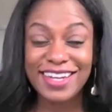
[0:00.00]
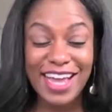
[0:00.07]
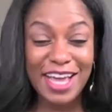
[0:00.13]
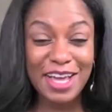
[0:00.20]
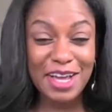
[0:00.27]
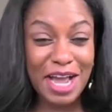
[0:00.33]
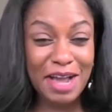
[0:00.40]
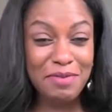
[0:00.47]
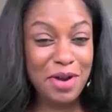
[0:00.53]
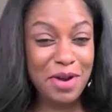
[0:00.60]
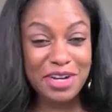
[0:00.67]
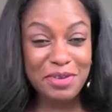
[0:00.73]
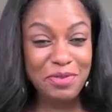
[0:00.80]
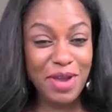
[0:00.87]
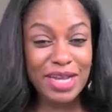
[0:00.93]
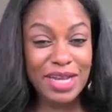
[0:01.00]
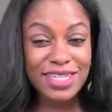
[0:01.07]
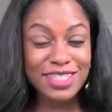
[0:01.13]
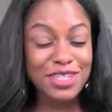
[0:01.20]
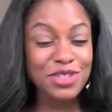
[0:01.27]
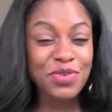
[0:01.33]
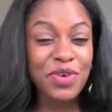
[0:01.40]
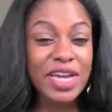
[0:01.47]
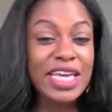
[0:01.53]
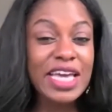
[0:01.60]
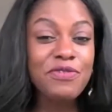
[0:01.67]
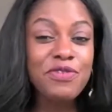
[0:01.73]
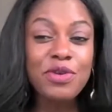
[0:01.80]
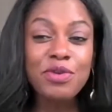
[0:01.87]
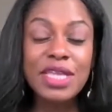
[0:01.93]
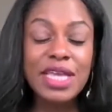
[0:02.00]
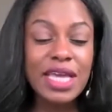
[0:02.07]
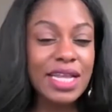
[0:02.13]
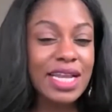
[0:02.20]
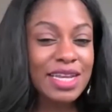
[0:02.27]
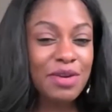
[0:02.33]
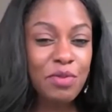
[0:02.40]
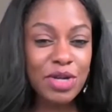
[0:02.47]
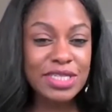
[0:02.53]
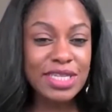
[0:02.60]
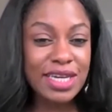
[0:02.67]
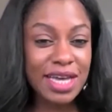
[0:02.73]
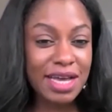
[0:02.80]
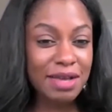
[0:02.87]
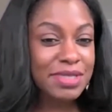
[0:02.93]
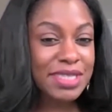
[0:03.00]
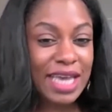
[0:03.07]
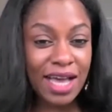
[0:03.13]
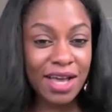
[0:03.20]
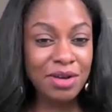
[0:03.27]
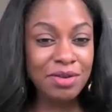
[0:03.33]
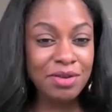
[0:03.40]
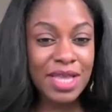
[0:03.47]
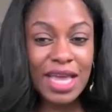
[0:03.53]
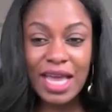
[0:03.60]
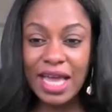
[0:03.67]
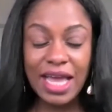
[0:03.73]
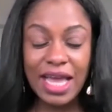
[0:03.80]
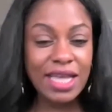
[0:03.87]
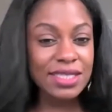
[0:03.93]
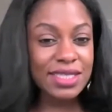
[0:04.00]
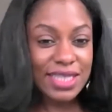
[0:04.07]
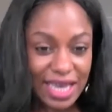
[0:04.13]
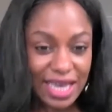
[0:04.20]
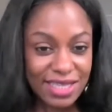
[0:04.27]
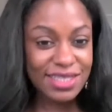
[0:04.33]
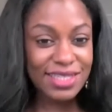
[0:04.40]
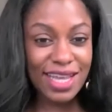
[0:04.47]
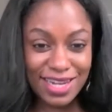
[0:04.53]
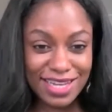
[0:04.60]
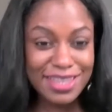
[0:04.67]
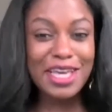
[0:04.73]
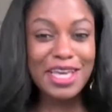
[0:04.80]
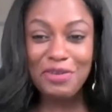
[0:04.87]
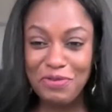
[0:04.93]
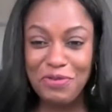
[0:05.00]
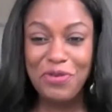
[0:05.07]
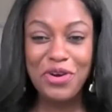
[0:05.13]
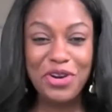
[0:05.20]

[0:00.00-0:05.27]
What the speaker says: I'm already ready to drink. If you need anyone to come down and taste anything for